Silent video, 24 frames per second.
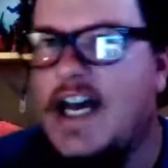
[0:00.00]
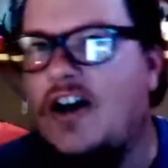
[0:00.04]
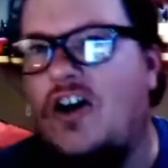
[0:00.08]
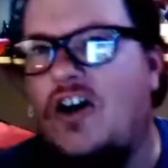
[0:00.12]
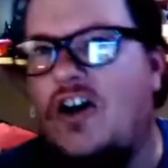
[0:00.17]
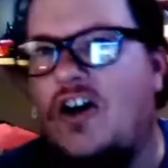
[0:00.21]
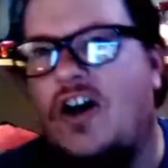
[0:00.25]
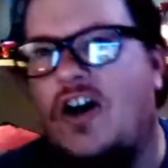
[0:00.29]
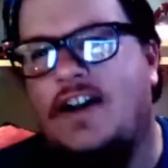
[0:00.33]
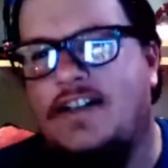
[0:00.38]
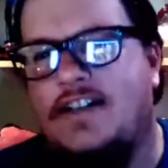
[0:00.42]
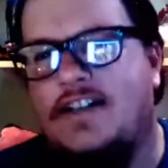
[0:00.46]
it was
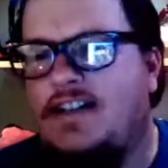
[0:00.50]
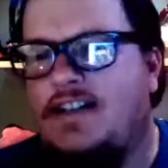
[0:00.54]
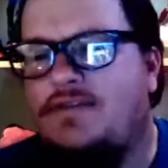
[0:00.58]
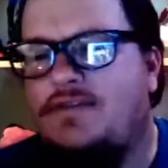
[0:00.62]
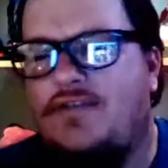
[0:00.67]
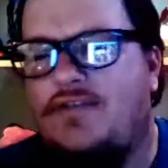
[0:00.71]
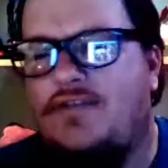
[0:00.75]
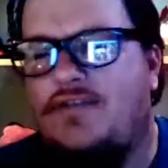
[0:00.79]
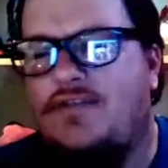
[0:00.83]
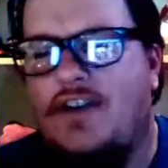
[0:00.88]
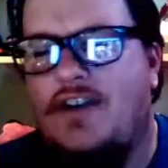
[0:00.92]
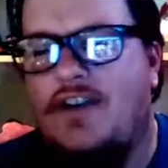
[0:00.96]
Frank
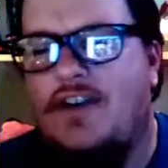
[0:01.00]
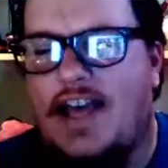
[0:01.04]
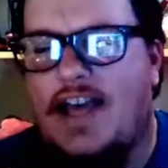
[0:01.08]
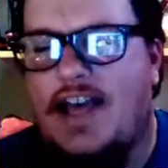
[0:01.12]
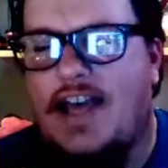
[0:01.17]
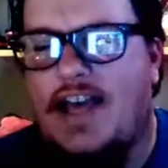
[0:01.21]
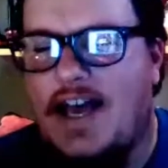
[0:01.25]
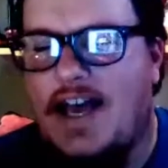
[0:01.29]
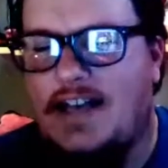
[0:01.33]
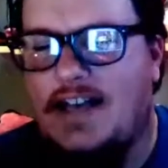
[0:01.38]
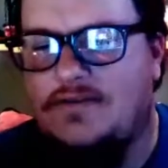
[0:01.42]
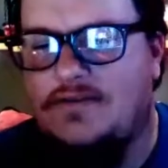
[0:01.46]
Castle
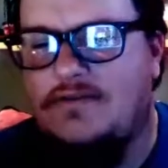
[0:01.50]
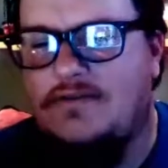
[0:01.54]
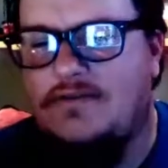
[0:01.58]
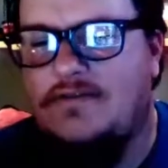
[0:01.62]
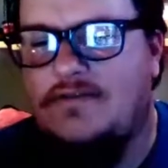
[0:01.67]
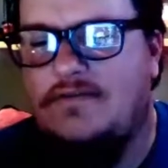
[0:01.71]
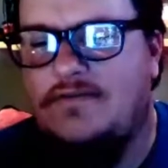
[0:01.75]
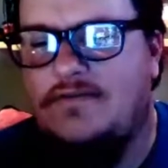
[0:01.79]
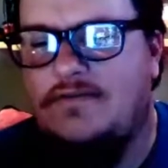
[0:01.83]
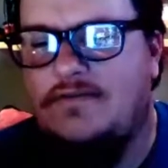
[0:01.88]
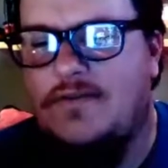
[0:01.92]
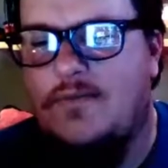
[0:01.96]

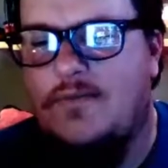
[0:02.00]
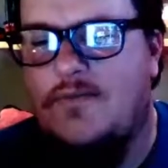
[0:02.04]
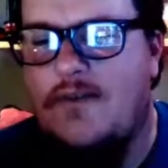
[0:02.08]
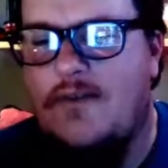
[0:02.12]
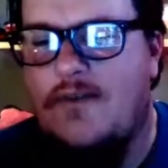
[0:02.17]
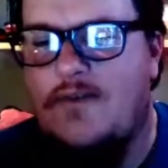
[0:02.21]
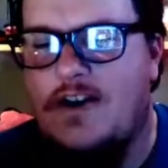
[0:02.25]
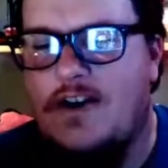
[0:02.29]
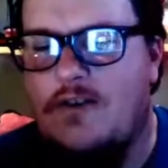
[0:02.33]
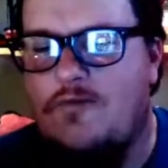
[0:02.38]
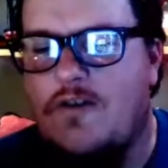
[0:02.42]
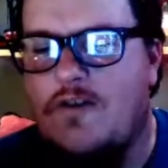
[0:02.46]
from
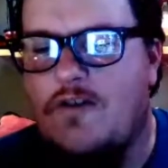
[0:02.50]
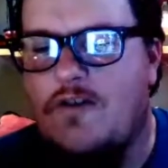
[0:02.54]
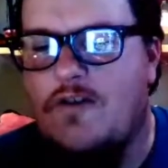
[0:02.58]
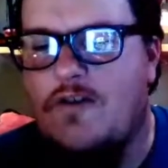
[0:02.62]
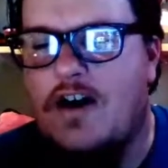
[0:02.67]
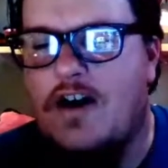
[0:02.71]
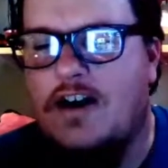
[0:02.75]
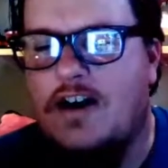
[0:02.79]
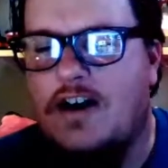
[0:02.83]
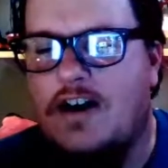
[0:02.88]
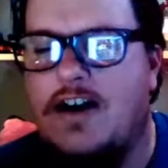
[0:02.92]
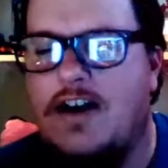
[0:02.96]
right when he
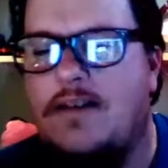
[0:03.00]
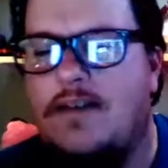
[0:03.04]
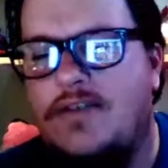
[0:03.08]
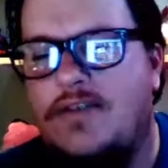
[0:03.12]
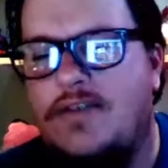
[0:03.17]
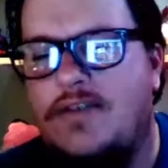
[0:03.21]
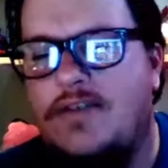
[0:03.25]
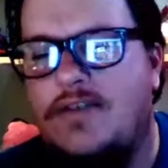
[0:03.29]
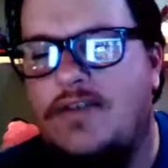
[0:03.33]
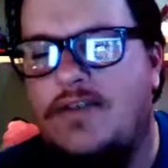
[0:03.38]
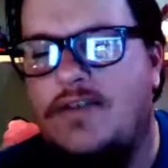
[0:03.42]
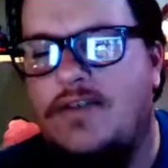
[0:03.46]
walks up
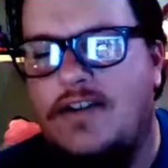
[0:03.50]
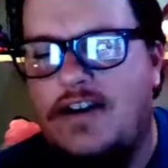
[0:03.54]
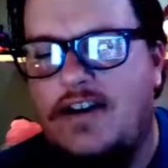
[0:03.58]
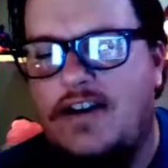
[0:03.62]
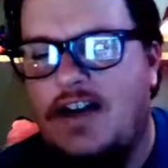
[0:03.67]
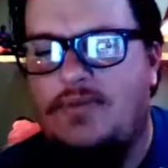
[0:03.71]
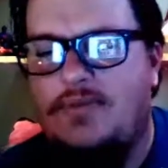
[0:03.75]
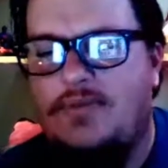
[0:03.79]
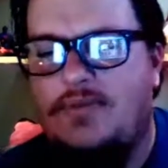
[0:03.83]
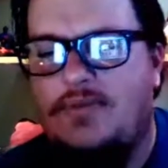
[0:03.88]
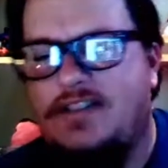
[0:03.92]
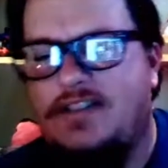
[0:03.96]

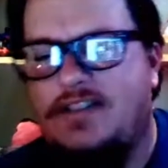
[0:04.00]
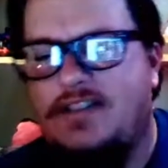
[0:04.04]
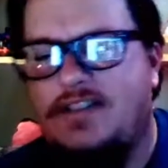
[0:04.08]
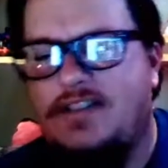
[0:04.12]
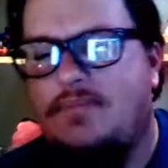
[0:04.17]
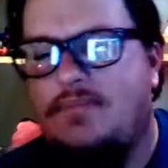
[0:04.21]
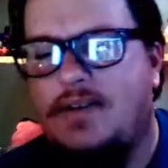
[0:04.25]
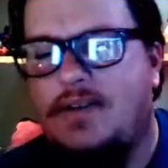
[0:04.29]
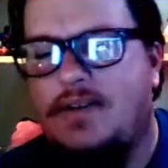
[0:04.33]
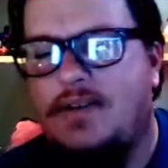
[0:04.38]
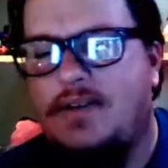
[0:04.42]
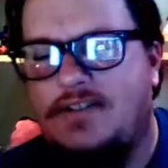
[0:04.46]
and the
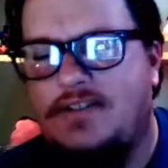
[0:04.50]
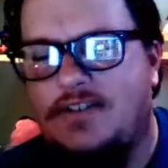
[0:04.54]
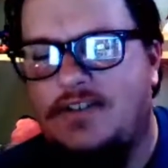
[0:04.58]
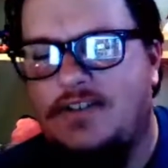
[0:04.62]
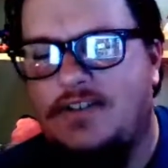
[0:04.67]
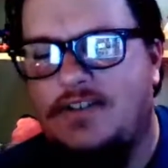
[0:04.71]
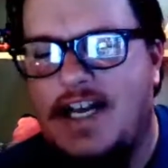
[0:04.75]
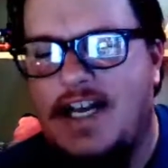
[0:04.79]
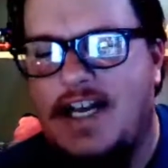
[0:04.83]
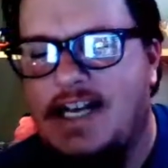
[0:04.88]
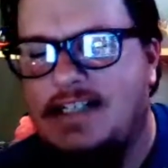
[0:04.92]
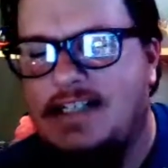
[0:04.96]
guy's head and
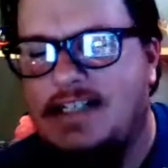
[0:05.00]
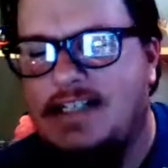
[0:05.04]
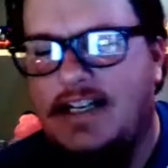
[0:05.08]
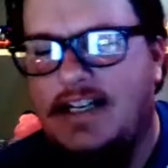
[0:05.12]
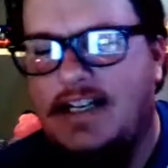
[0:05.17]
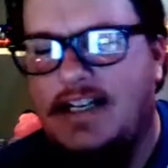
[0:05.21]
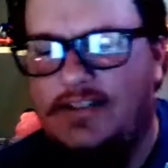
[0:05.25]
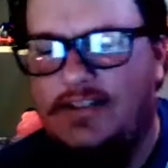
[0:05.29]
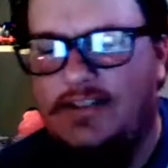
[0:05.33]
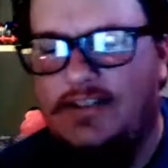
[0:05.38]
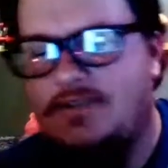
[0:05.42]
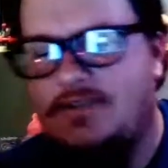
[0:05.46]
shoots
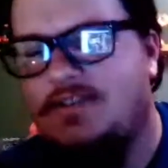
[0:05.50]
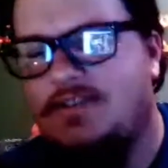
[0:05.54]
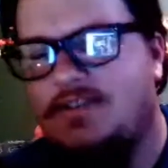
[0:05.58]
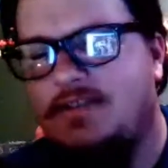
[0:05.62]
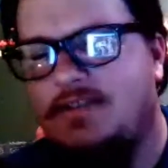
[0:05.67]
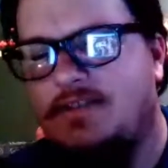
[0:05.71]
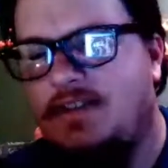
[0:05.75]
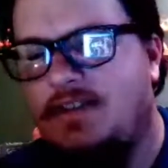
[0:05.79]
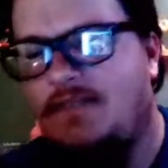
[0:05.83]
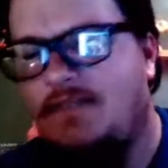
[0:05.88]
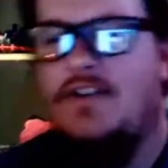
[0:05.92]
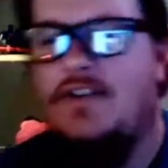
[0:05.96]
him, even though he's
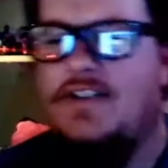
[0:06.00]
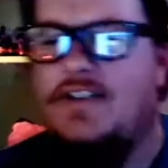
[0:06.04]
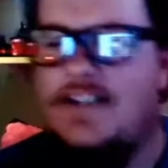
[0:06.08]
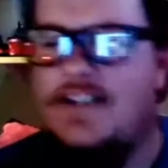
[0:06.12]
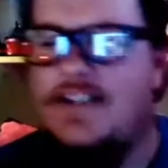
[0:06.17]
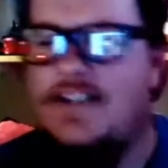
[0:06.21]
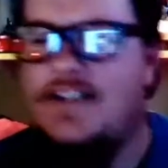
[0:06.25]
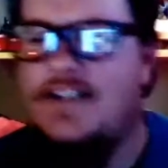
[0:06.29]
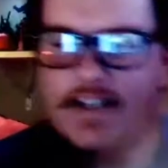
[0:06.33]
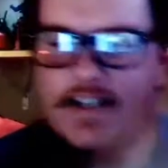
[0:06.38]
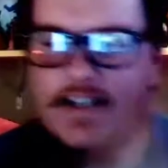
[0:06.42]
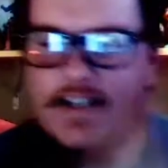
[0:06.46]
got a ski
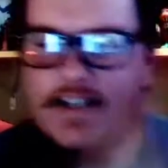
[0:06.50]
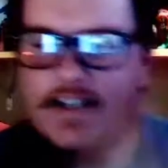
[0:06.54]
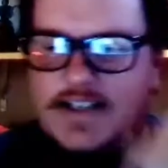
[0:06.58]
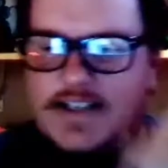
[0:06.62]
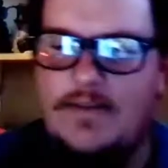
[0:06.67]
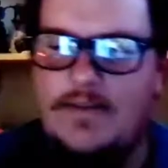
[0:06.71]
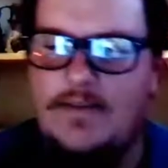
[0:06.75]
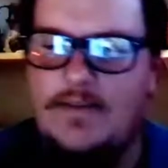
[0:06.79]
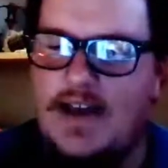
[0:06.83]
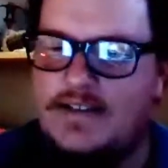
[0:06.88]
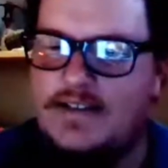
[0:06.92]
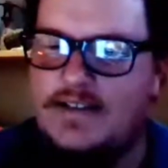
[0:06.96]
mask on and
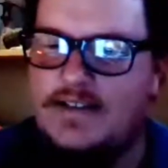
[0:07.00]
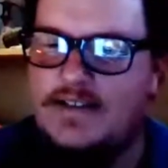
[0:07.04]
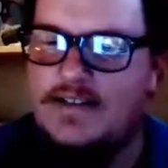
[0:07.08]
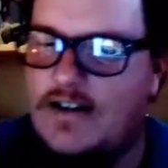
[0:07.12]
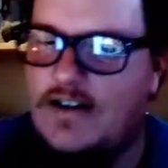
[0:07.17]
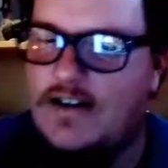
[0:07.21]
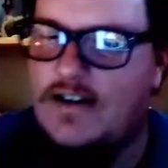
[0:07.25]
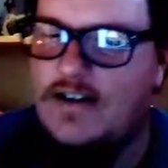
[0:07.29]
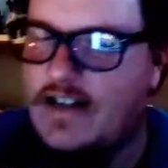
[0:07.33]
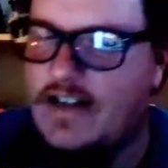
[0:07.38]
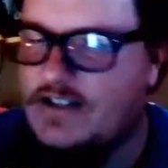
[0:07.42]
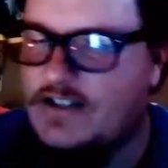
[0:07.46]
all that crap.
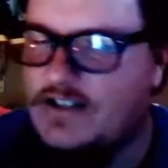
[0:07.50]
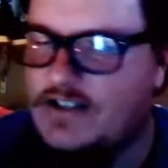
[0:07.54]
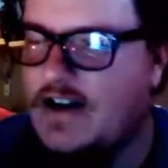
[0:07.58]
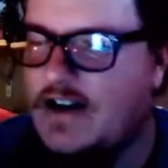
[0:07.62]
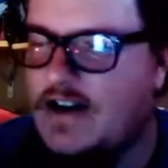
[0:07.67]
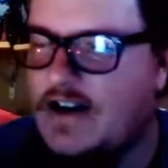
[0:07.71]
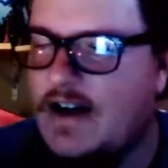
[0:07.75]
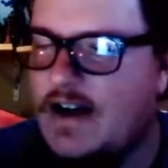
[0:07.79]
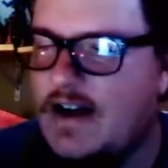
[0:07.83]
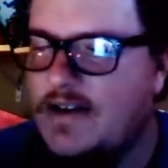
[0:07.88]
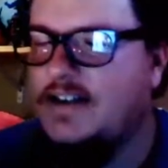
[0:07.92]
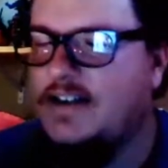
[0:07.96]

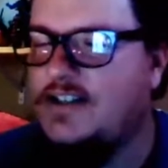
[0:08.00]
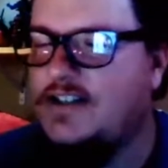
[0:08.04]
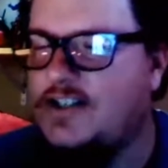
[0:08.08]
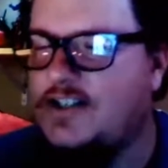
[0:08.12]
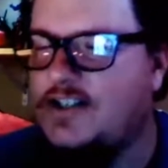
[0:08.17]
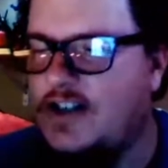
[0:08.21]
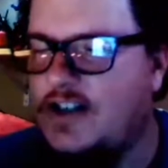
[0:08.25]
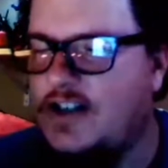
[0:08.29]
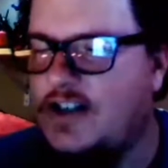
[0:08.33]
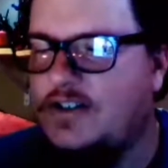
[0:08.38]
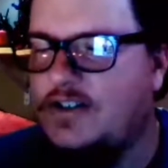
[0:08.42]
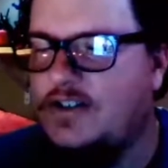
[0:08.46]
Because it's
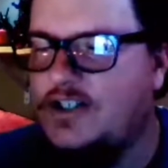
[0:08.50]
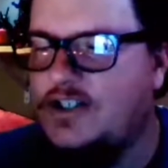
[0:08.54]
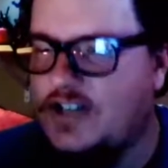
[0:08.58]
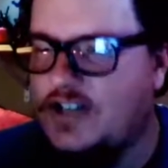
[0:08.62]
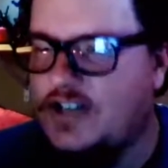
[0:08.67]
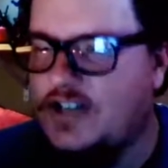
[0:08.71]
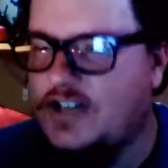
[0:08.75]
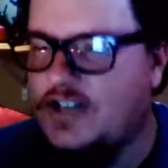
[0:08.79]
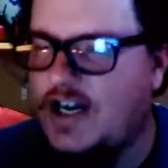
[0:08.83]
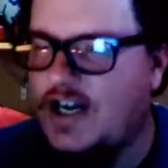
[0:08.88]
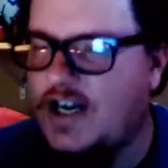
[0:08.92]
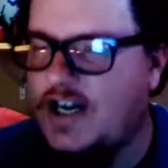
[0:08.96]
Shane.
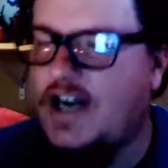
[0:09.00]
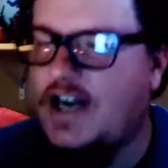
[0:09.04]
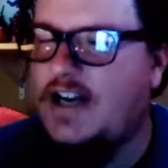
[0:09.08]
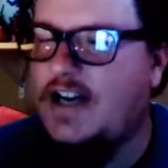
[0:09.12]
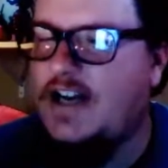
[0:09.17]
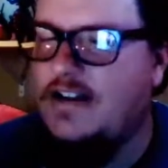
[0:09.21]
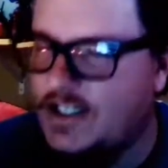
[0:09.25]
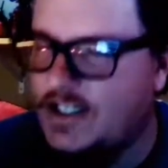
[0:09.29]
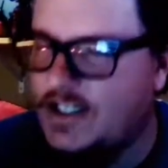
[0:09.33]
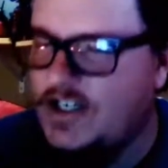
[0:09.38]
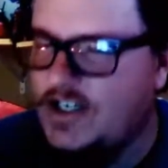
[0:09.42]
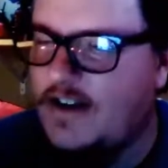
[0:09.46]
It's Shane from The
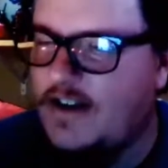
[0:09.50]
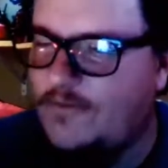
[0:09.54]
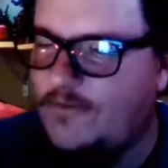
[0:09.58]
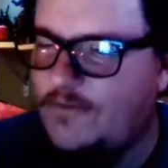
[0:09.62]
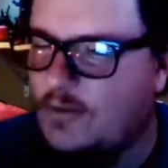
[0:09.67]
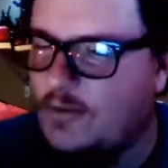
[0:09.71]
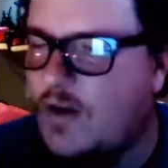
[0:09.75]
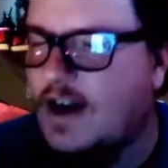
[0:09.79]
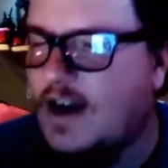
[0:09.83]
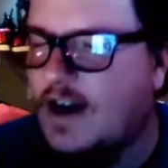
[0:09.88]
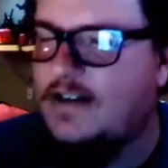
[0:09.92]
Walking Dead.